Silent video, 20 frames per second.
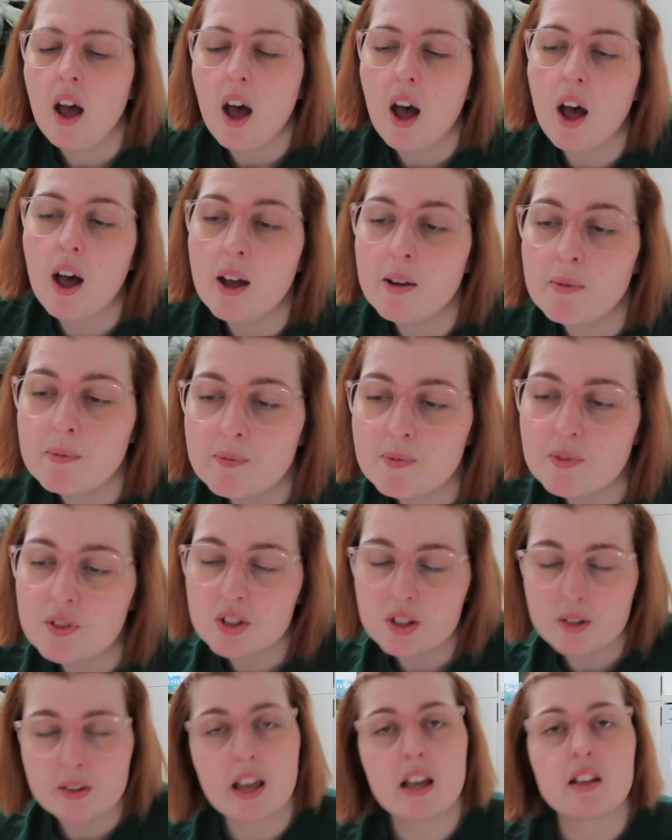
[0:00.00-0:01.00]

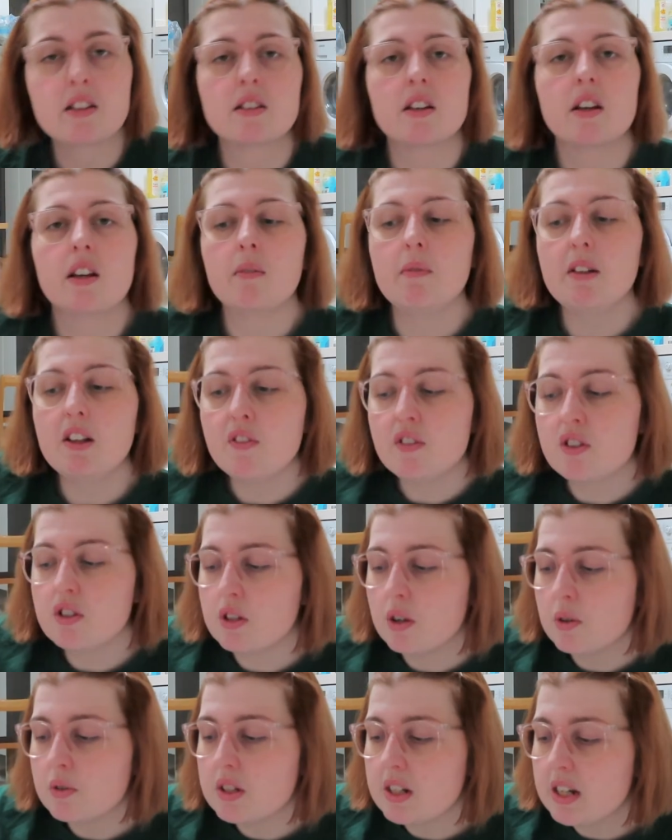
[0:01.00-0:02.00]
So yes, I'm leaving
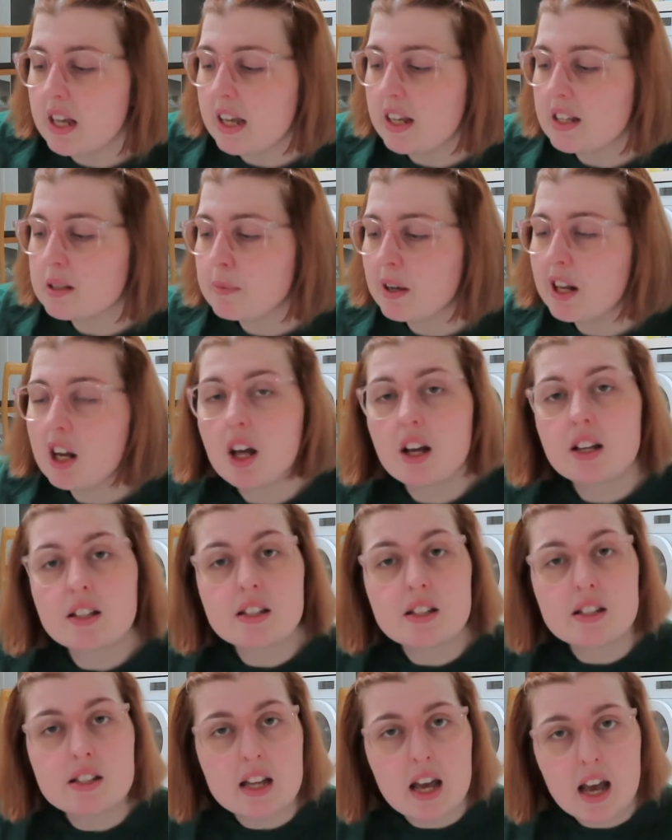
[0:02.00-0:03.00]
Seoul. Today is my
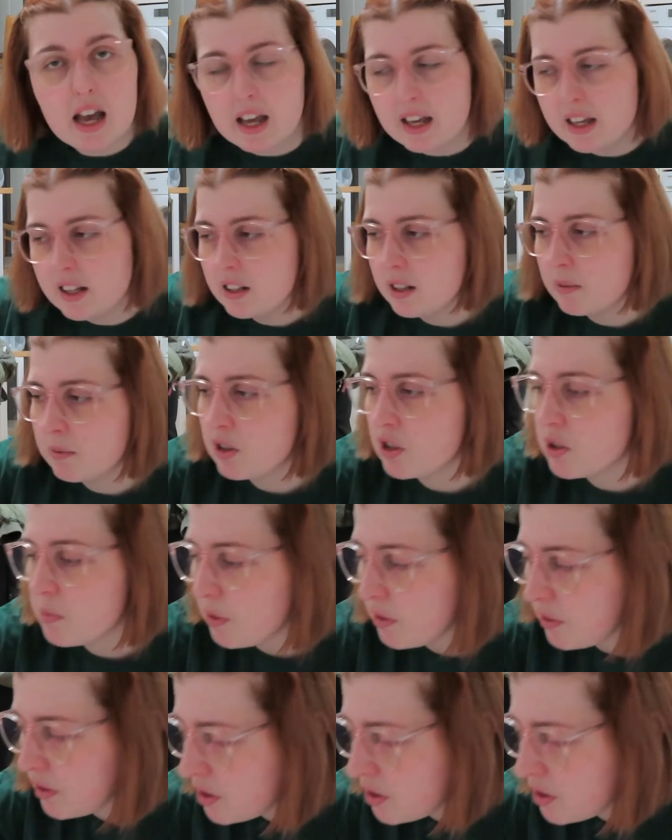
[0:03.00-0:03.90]
last day. Let me just move